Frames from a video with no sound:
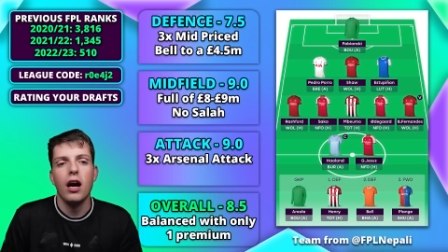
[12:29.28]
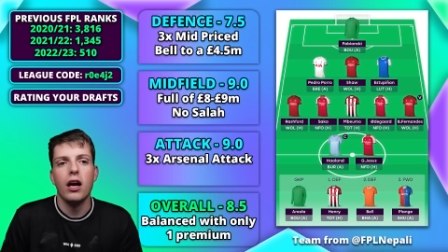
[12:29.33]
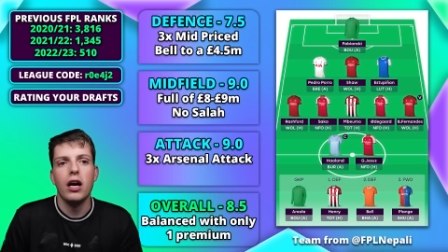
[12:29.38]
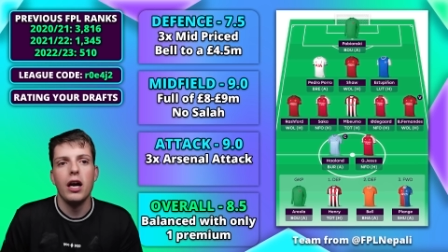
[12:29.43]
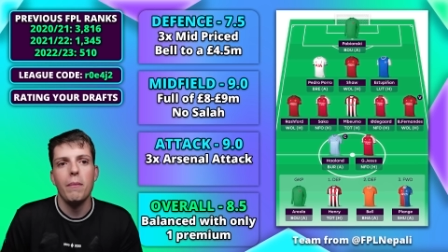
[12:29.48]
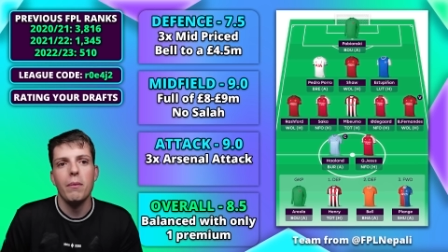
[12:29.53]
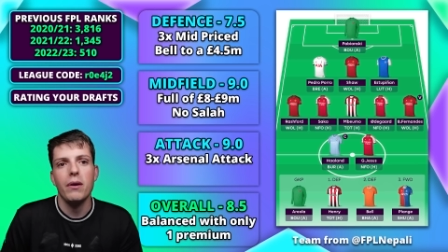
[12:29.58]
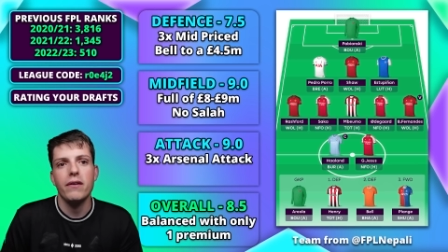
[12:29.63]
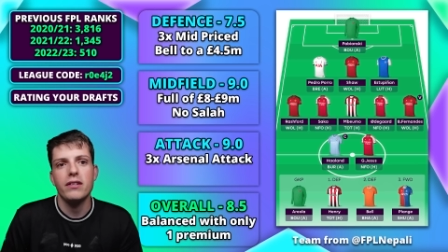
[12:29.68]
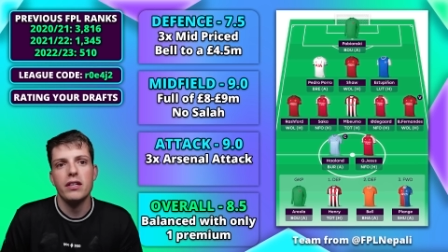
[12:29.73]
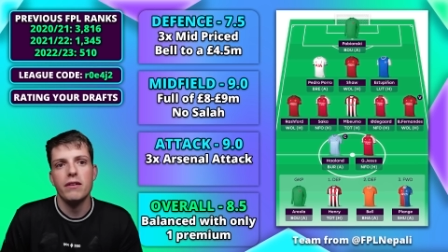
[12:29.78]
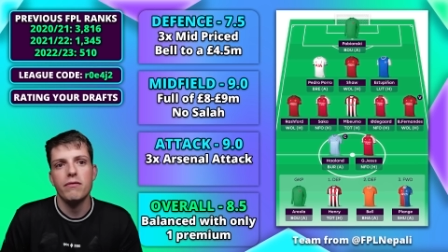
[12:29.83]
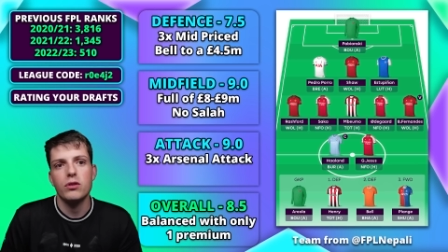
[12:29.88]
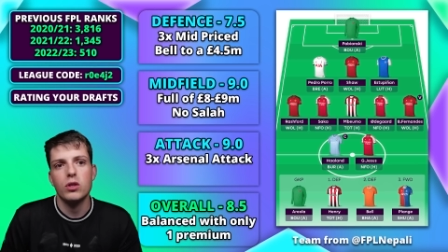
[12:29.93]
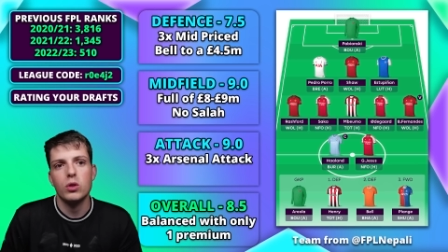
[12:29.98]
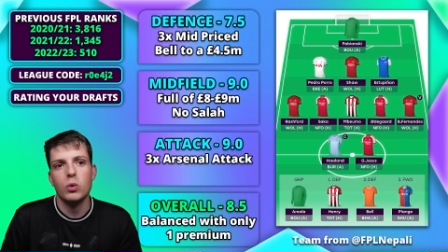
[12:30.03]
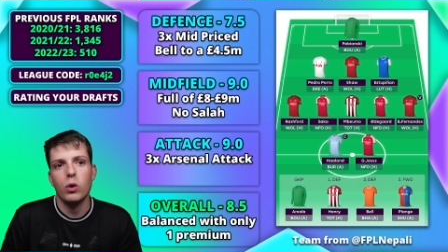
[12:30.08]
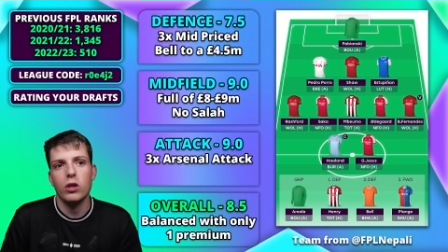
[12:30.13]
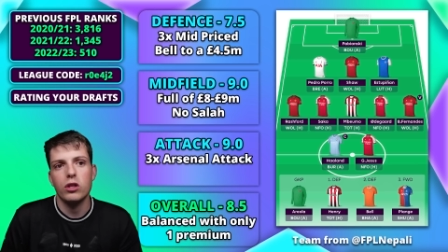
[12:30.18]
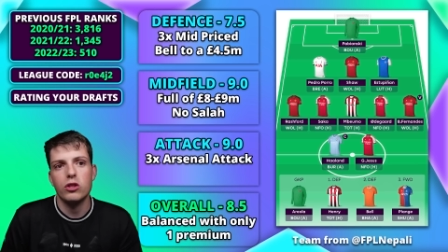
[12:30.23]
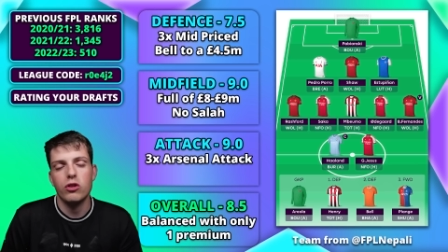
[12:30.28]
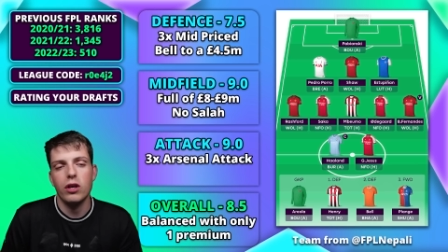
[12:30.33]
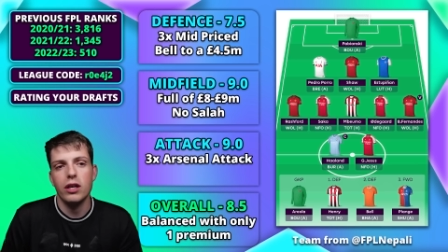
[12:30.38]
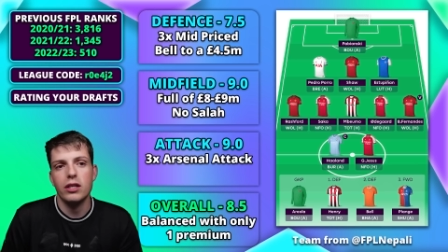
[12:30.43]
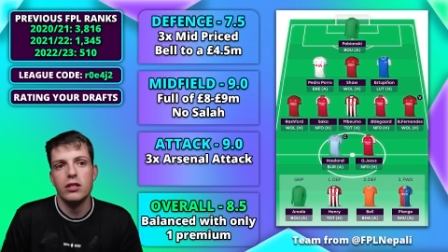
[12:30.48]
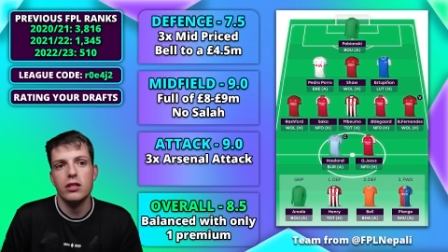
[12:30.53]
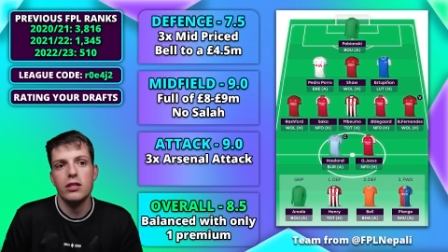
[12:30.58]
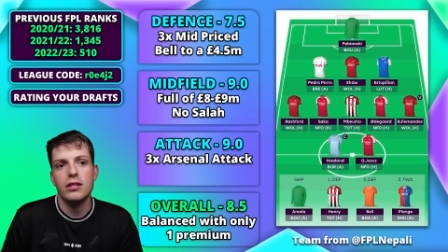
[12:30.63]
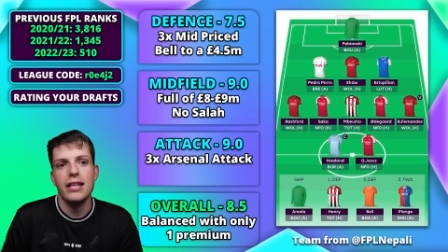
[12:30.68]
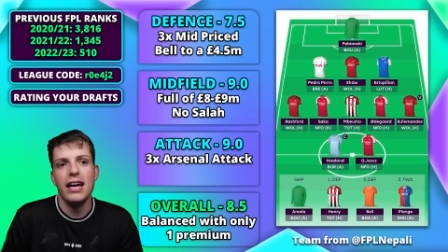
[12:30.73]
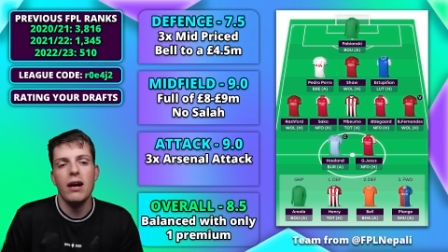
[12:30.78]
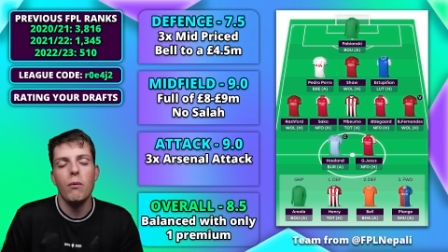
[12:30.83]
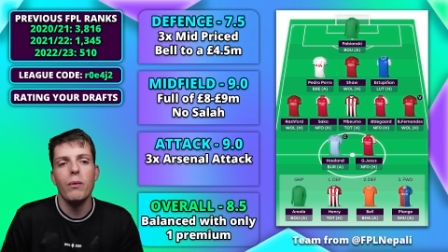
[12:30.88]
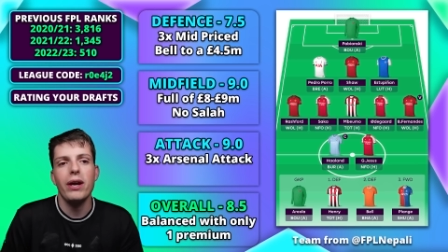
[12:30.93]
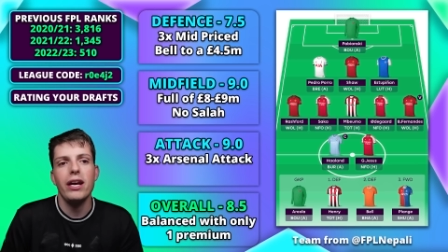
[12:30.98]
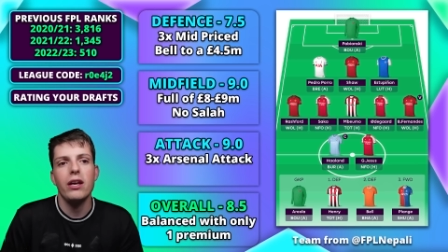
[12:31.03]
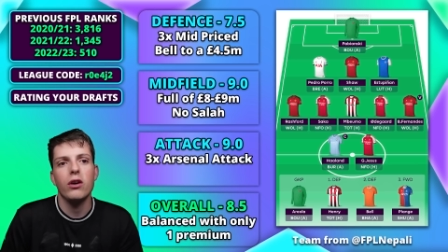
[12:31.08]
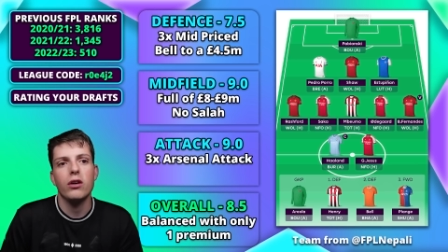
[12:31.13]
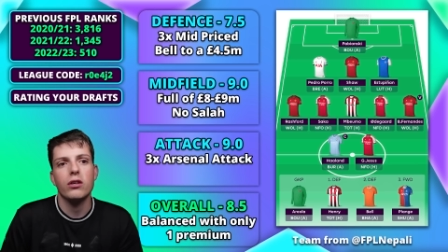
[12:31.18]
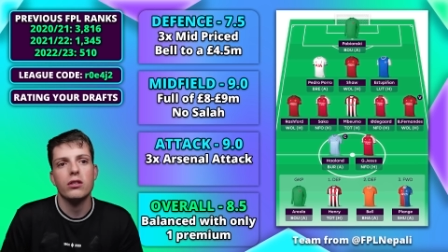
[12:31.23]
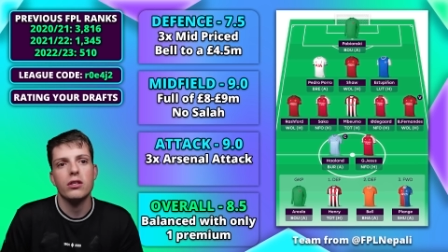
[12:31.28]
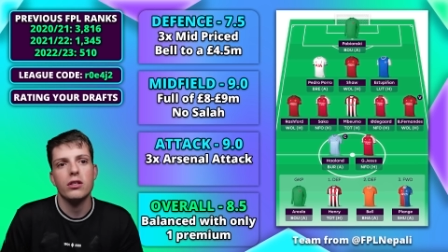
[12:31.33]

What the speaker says: a couple of different squad structures. Then we looked